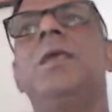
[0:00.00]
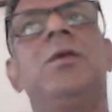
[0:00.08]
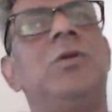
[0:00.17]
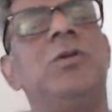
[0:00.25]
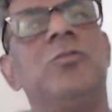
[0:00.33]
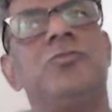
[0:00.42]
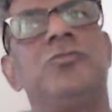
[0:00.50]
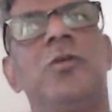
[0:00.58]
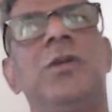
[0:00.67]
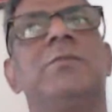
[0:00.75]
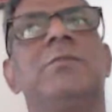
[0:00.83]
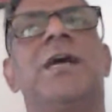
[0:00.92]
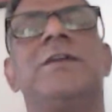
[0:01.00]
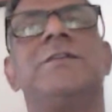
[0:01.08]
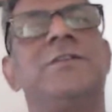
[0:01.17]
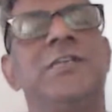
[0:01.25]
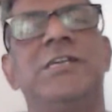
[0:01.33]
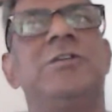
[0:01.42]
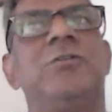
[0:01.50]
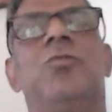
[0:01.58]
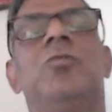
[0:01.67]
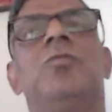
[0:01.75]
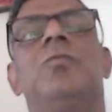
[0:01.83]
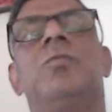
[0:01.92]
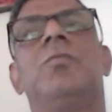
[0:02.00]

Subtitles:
You told him that, didn't you?